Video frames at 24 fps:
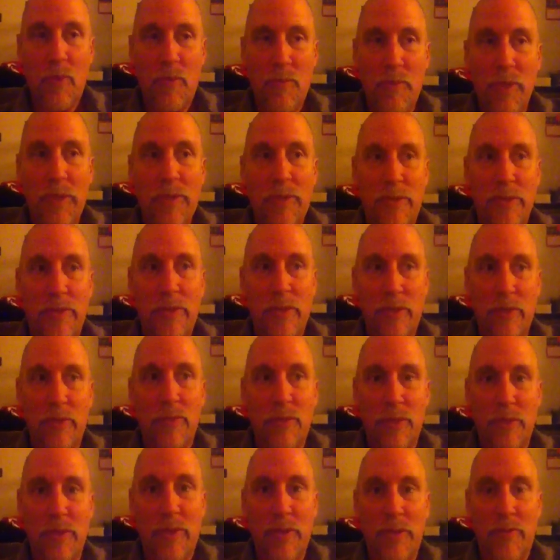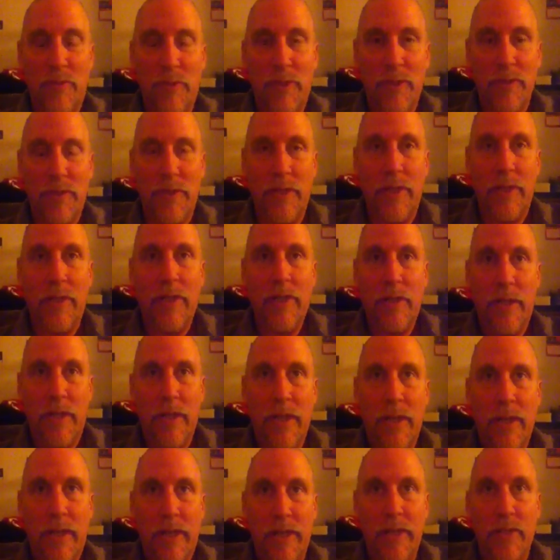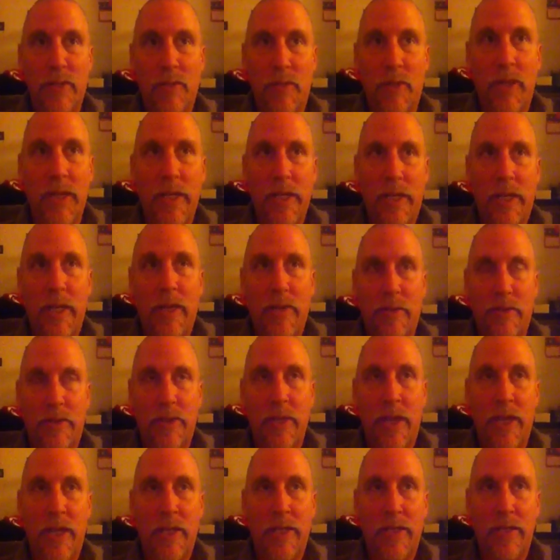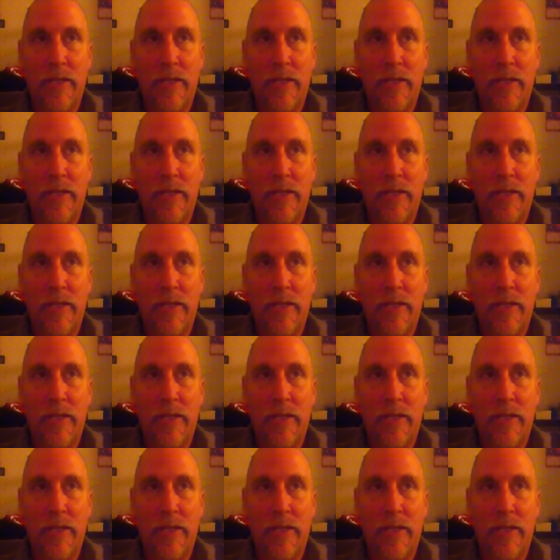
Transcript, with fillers: My sisters were with their friends there, and it's raining outside.